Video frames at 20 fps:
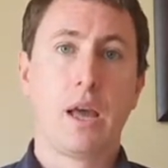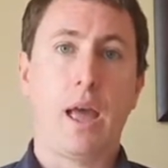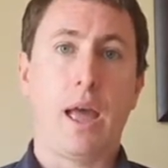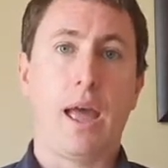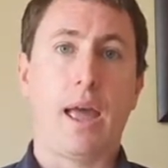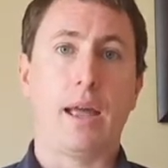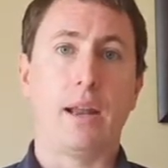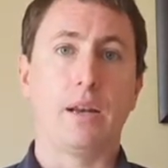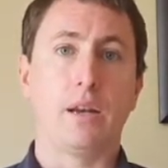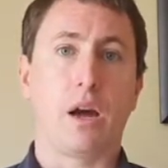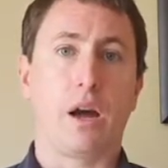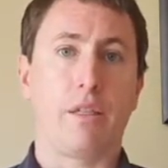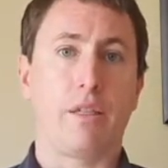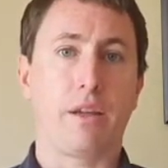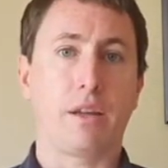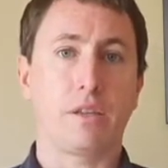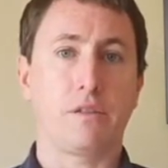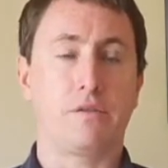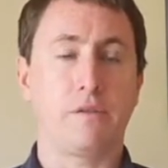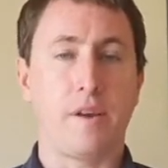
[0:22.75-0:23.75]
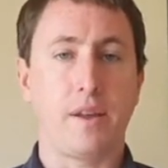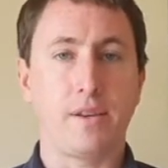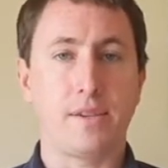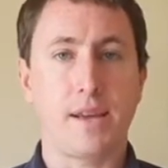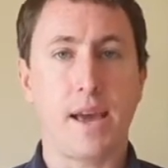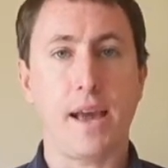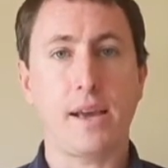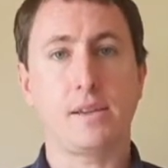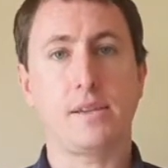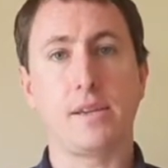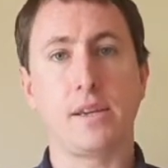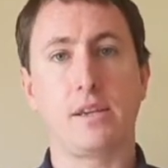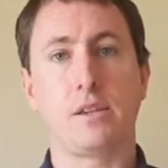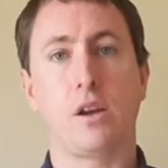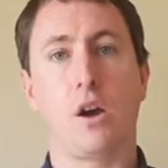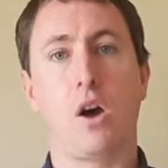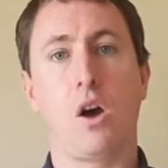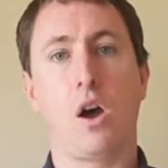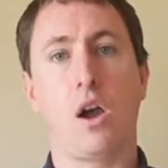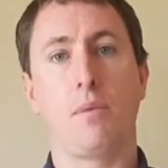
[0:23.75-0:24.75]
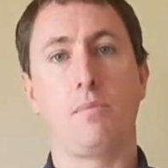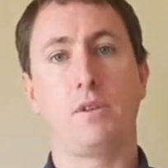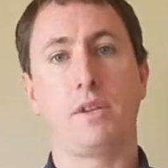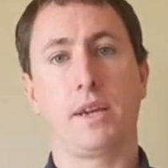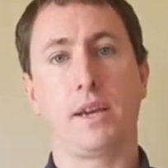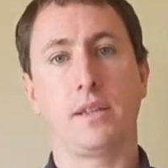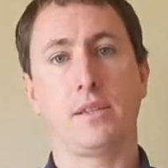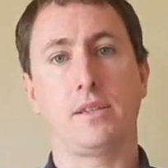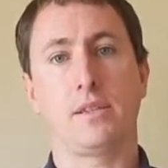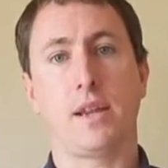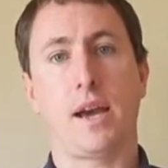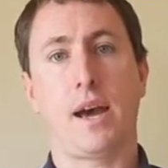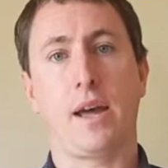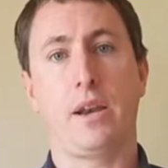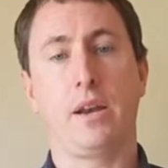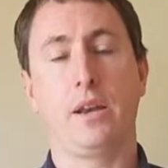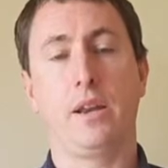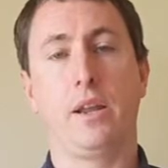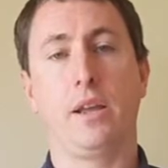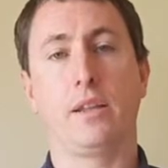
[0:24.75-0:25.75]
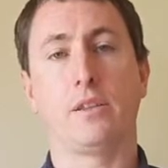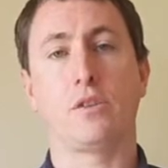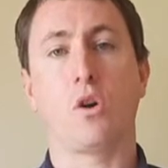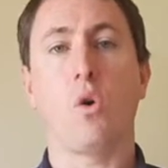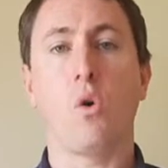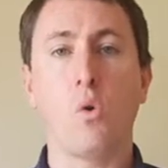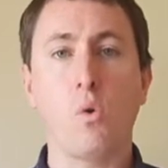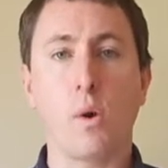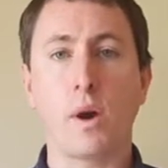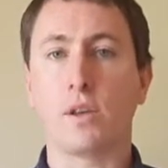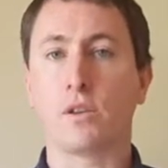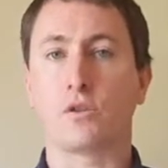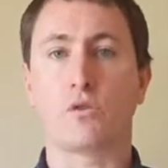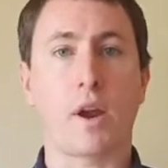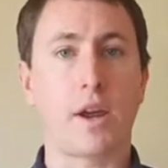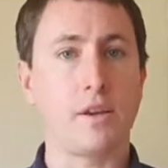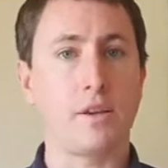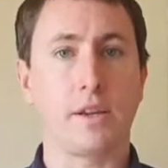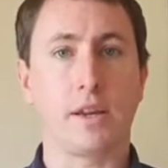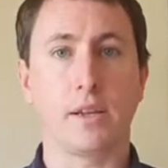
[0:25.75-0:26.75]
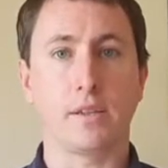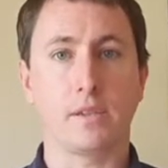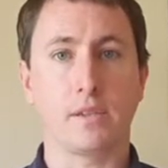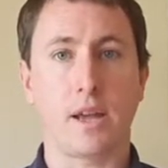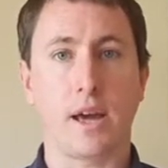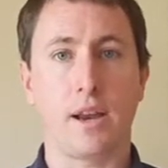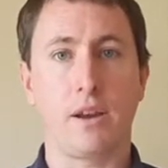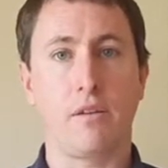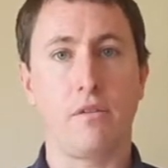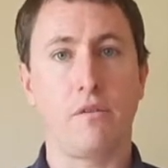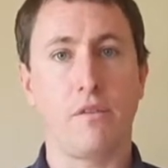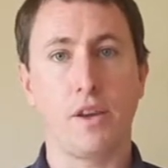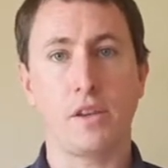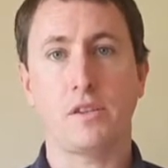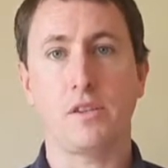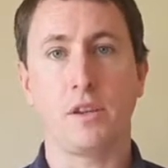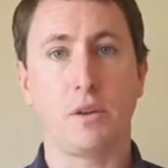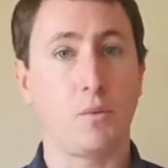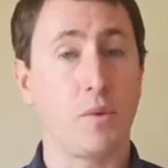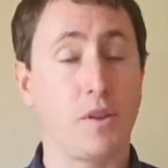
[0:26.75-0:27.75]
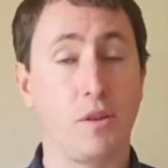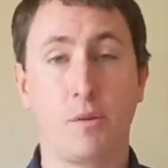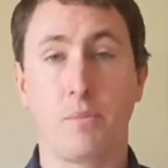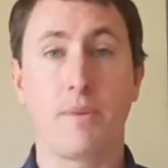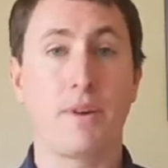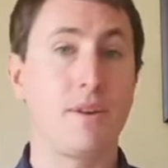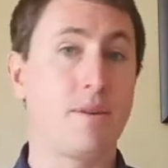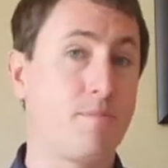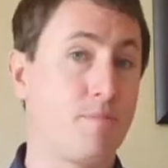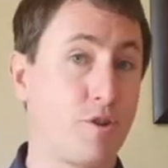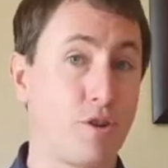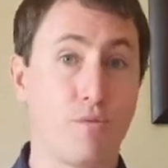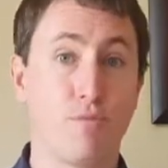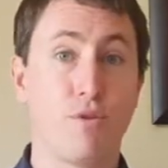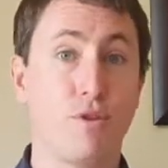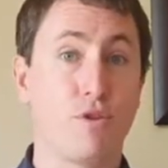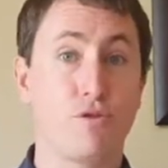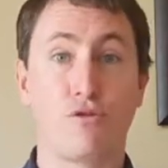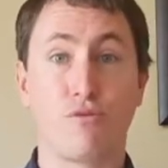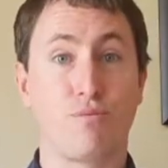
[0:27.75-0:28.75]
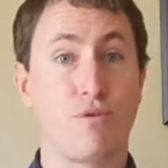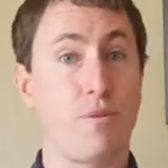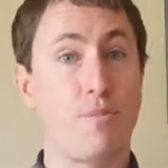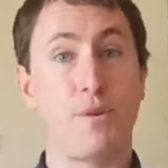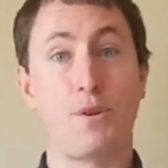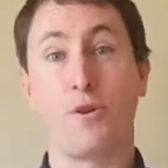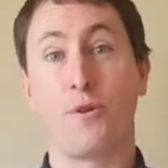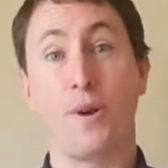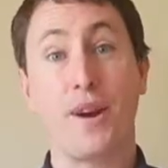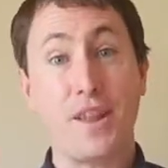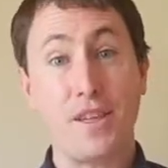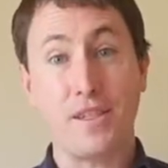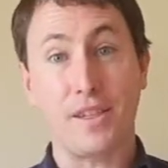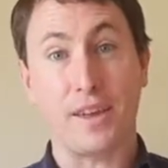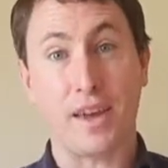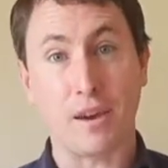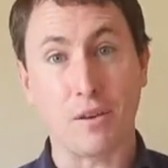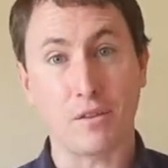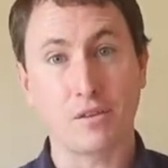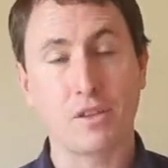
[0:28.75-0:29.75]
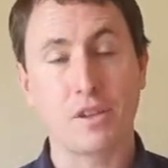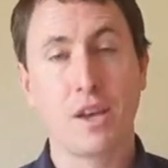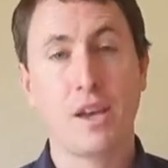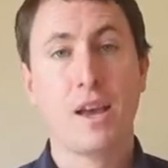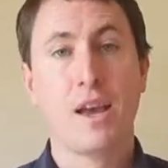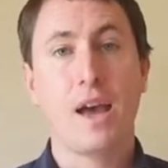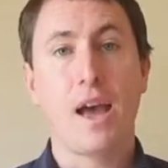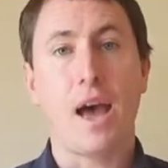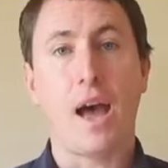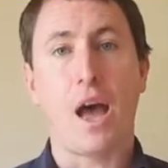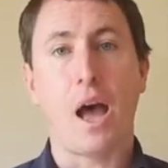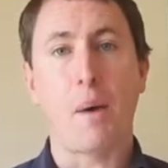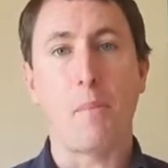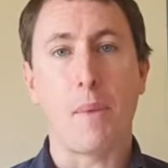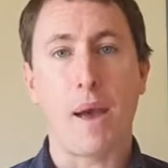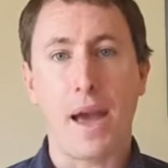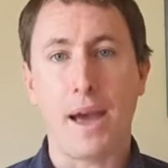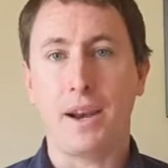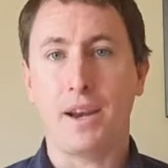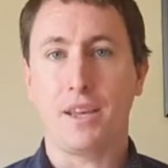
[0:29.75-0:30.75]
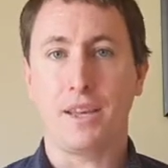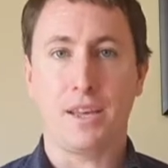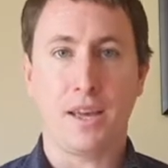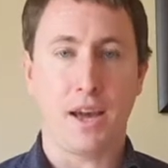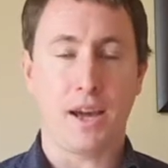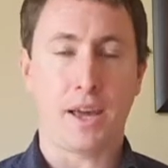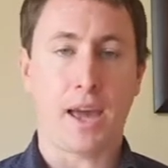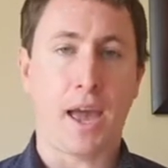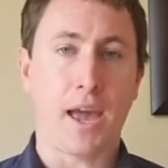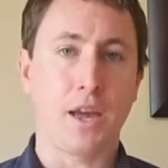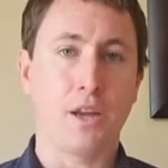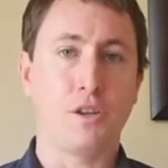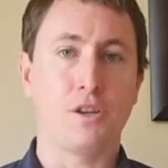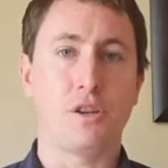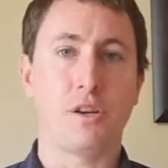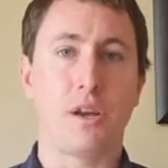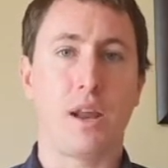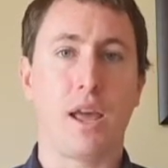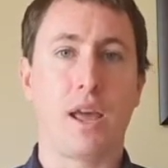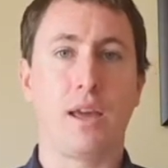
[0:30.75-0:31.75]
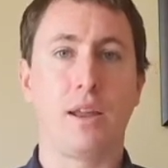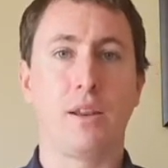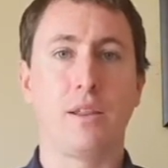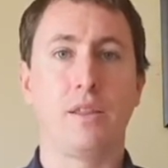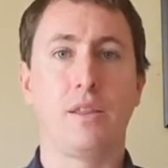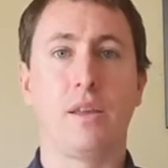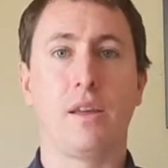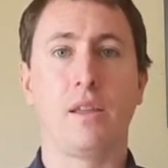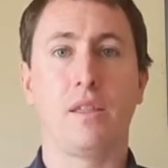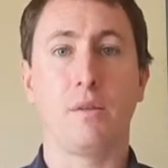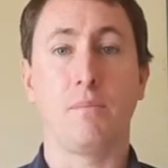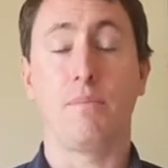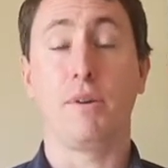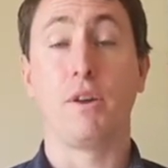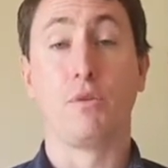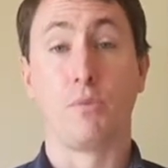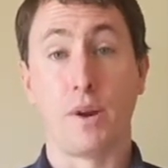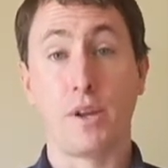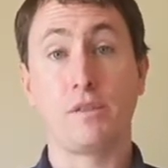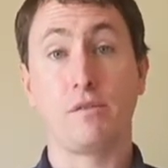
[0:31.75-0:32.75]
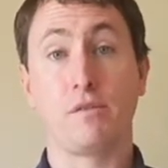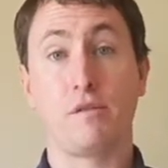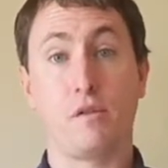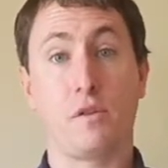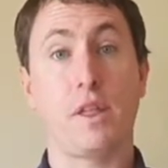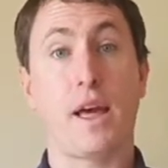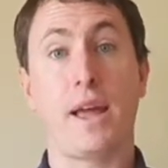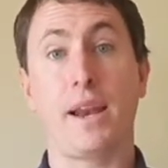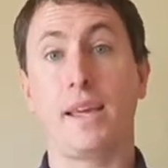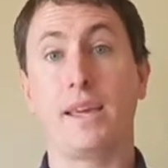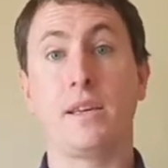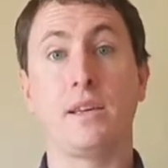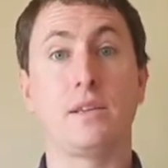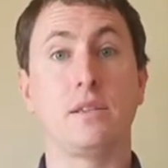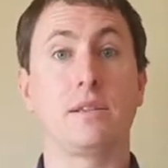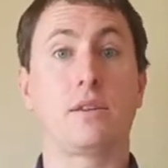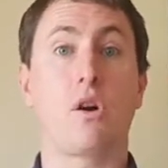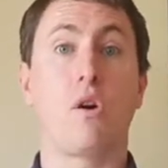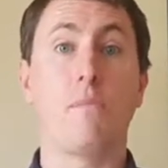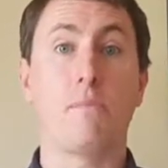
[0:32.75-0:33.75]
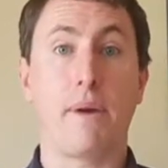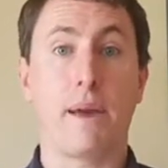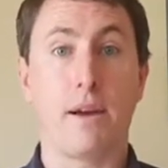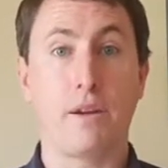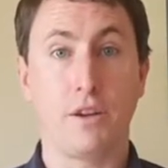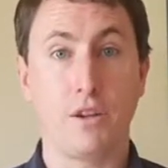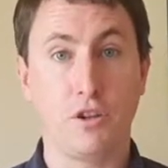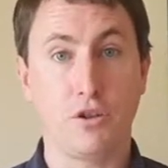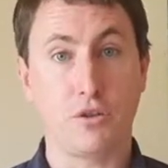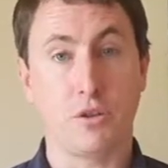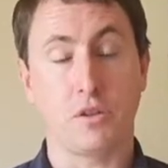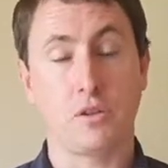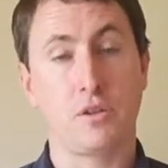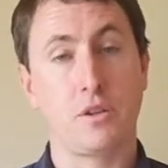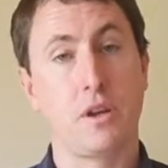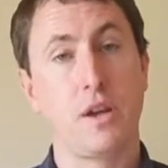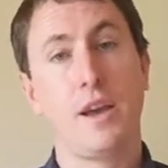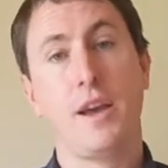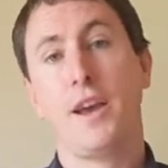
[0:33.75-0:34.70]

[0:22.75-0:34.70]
And I think it's a fantastic time to get started. It's always great to get started investing, whether it be commercial property or anything else, at a young age. And the big reason for that is compound interest.